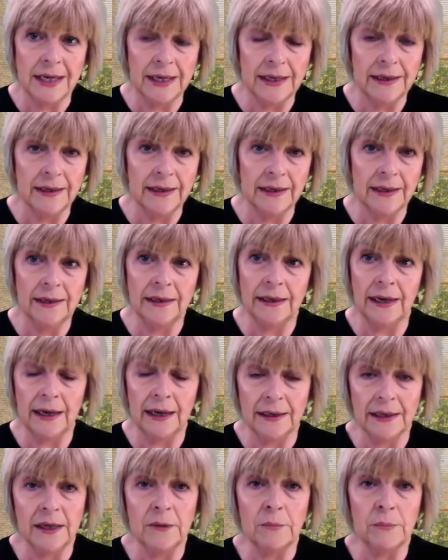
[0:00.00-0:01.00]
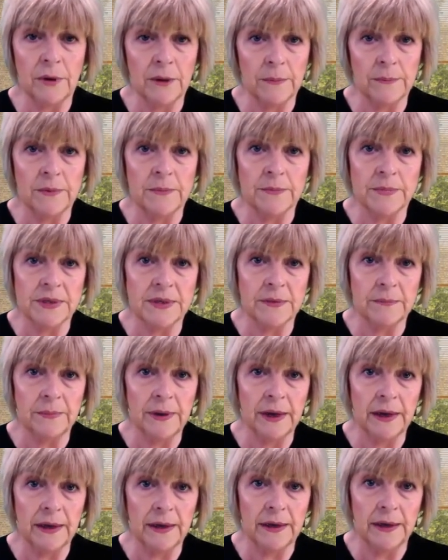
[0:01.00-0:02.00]
delegate and keep problems
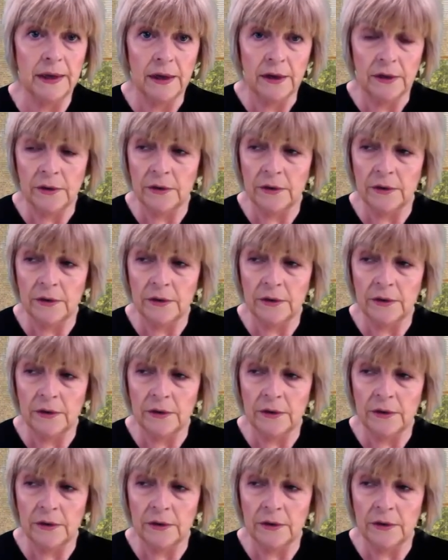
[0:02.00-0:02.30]
at bay.